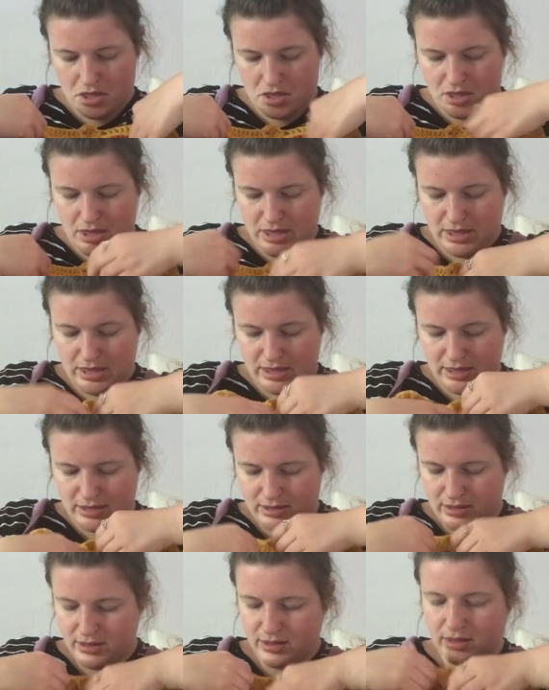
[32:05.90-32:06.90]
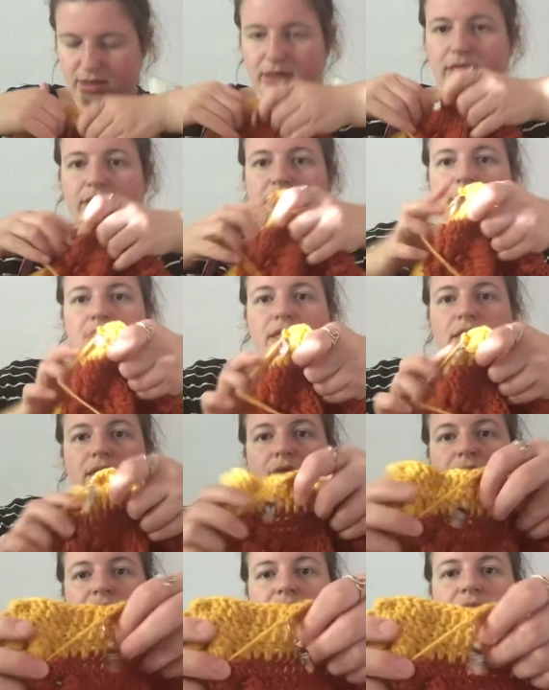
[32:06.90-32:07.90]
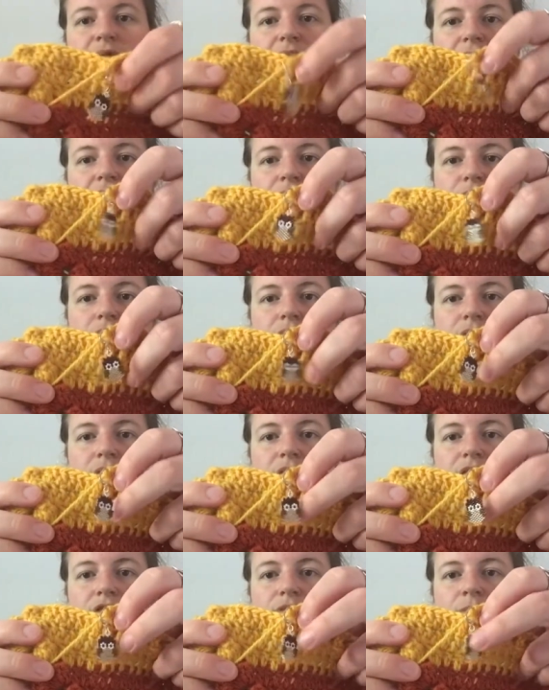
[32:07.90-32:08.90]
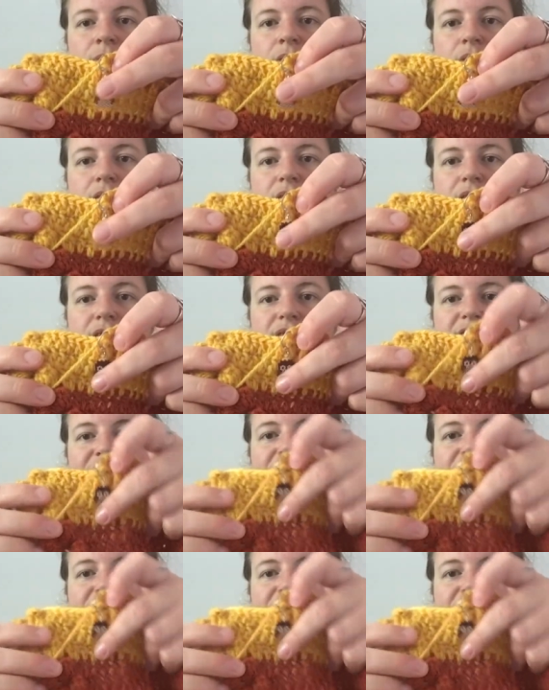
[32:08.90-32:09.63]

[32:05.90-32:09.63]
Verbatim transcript: has a little owl stitch marker because